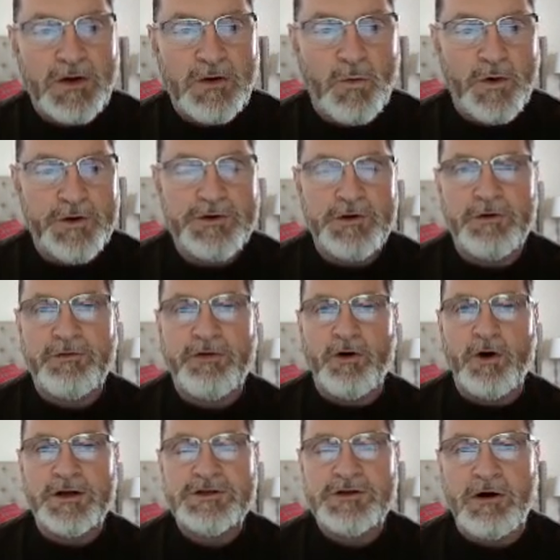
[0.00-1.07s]
what your
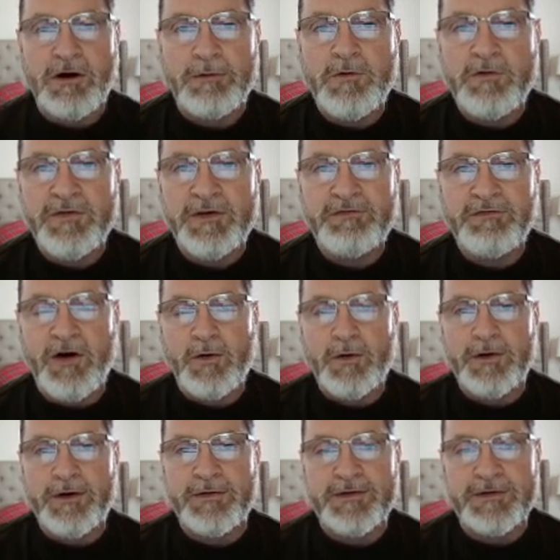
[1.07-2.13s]
thoughts are moving
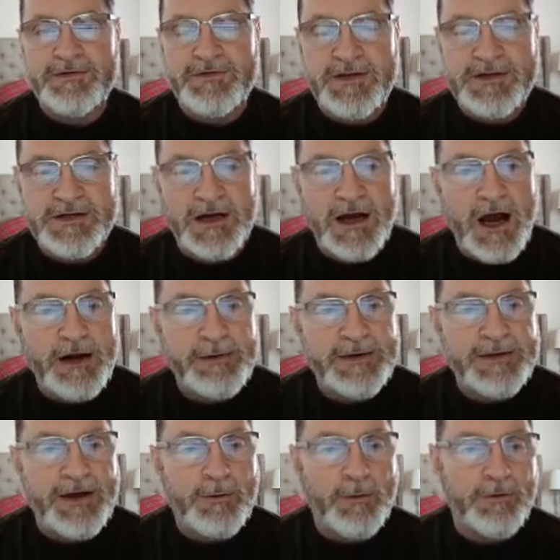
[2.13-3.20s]
forward in this, this economy
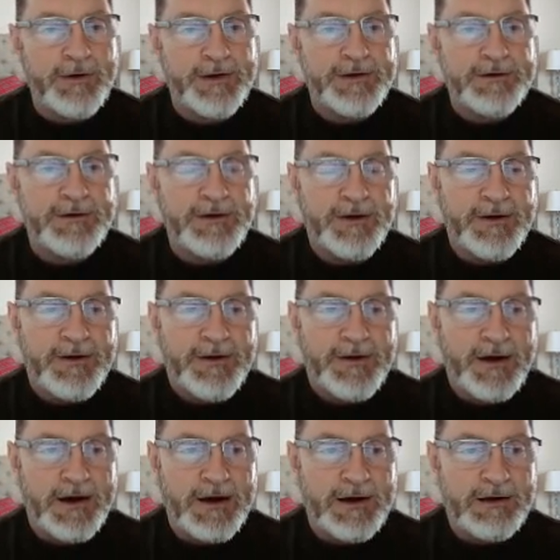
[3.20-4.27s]
that we're in.
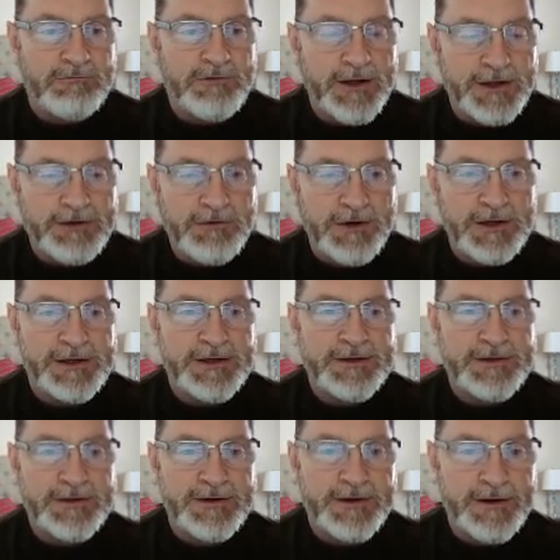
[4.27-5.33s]
Uh, really, really
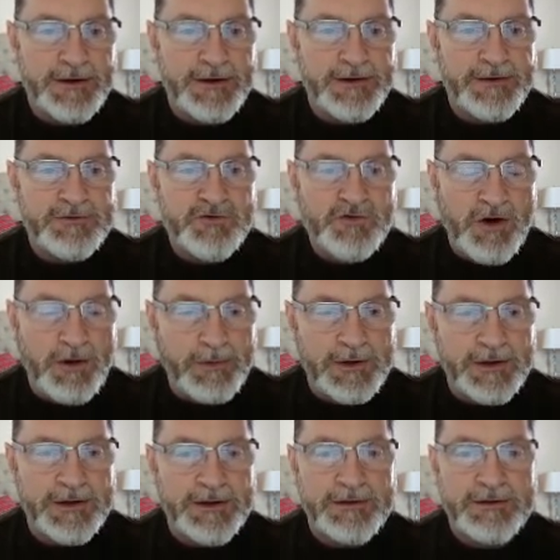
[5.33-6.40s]
uh,
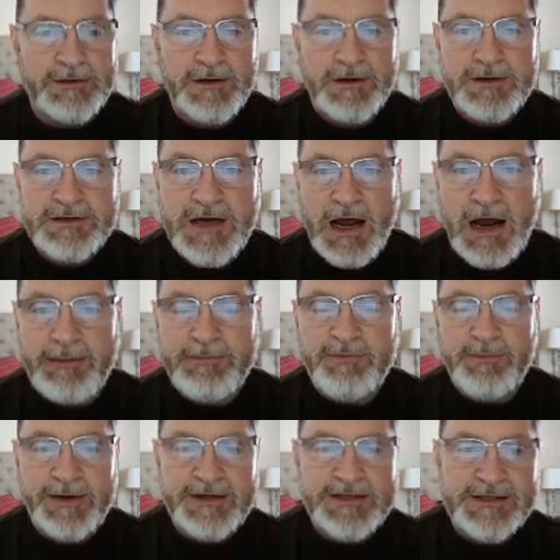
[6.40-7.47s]
troubling times,
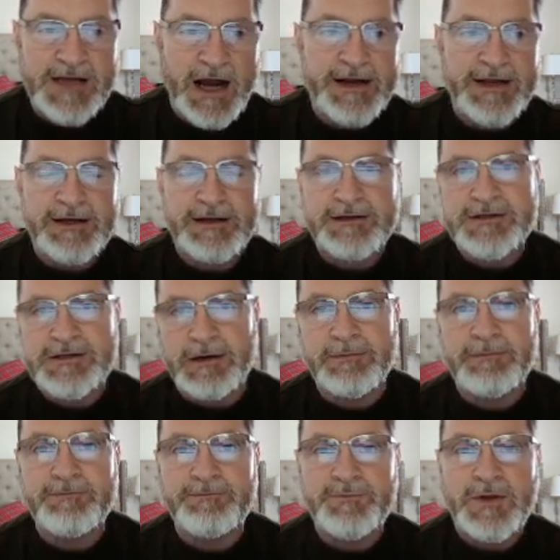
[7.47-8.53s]
but exciting in
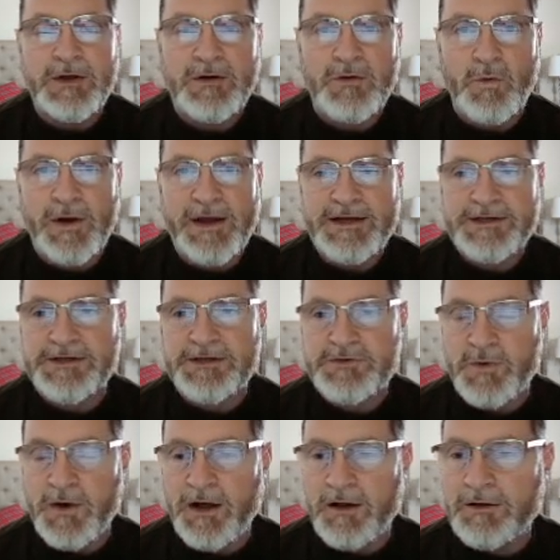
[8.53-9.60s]
some ways as
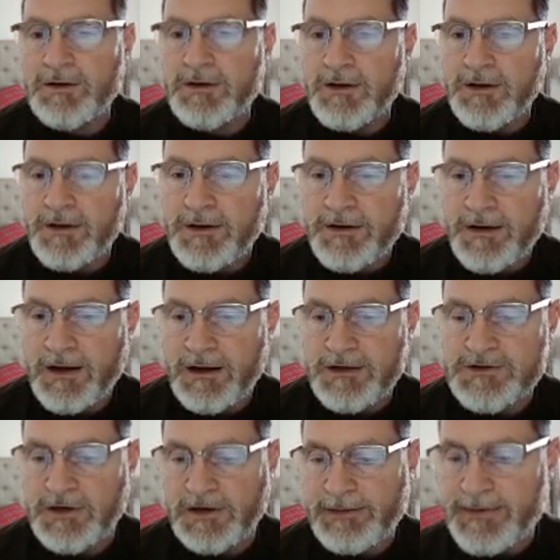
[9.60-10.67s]
well. Uh,
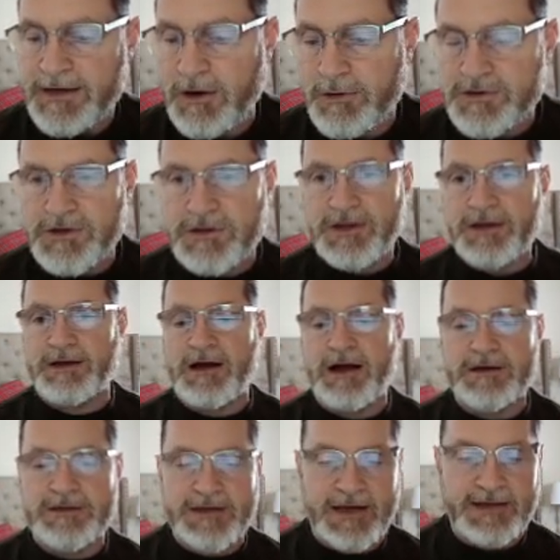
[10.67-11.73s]
so let me know what you think,
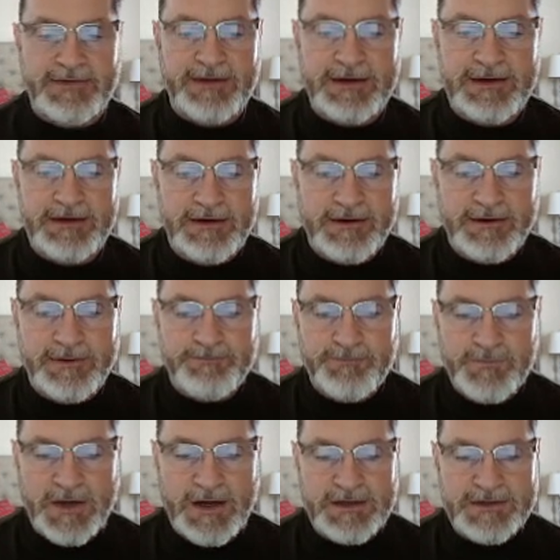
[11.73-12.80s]
guys. Anthony,
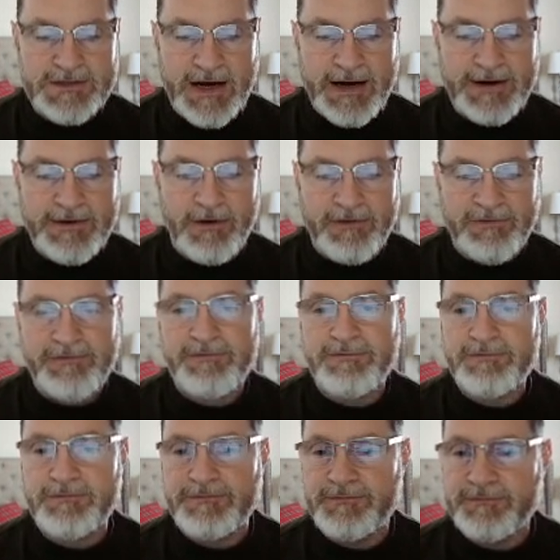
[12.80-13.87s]
uh, signing off.
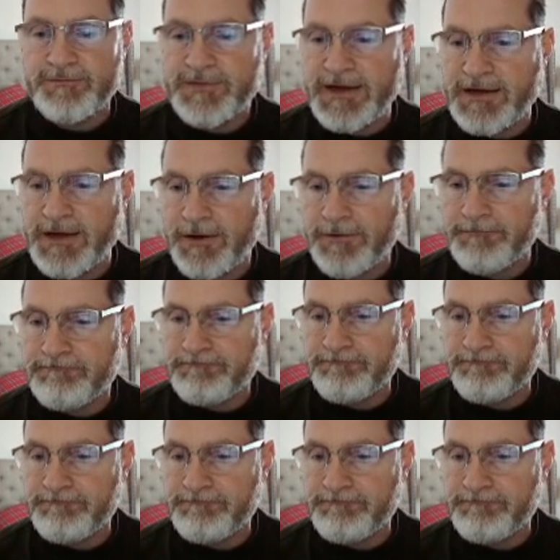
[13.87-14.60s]
Take care.